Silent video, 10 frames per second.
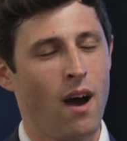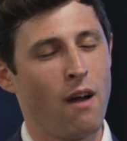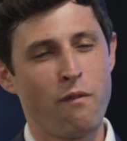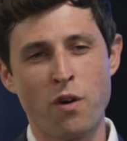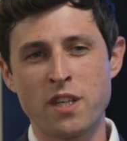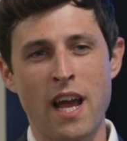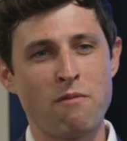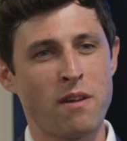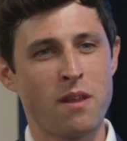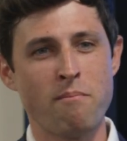
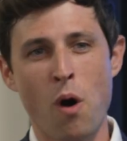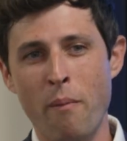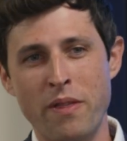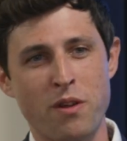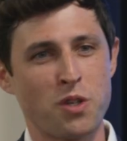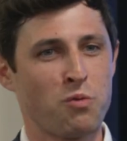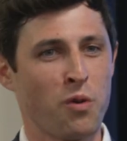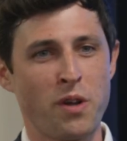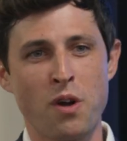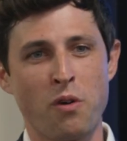Unfortunately, at the moment, there's
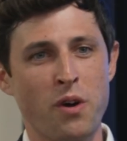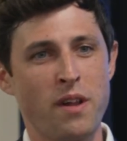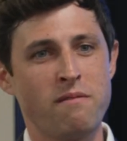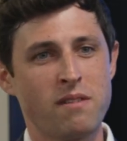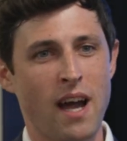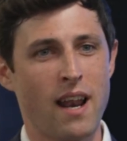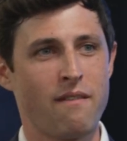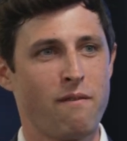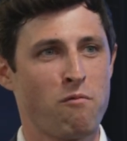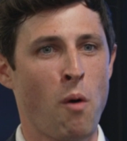really no good kind
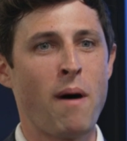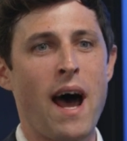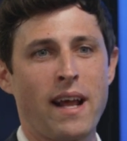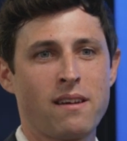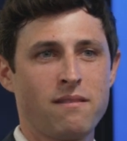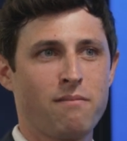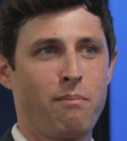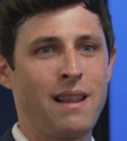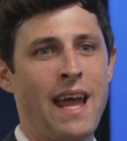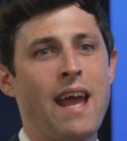of robotic
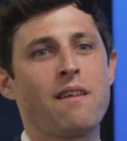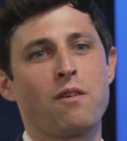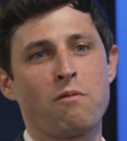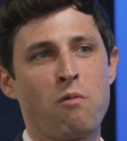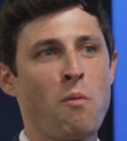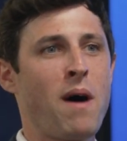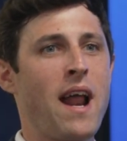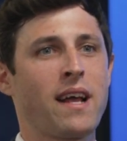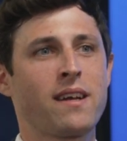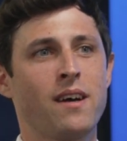plan or
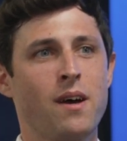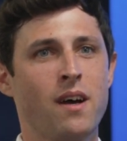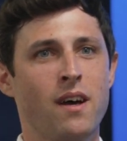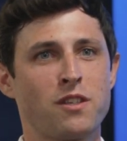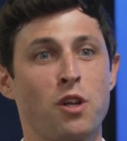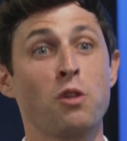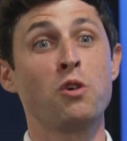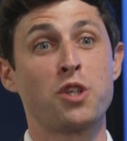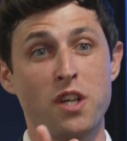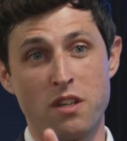robotic
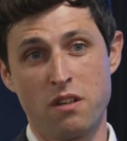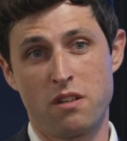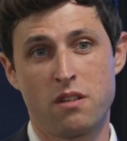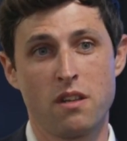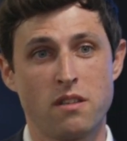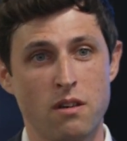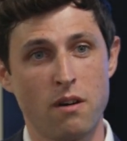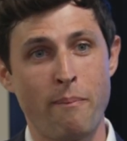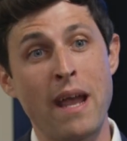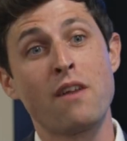solution
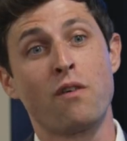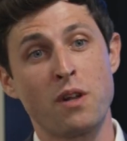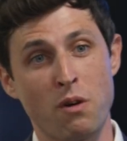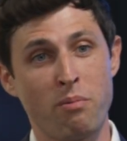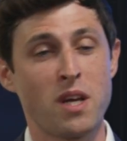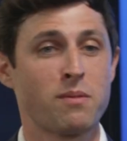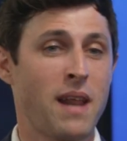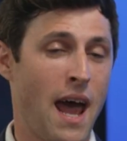to a painful knee replacement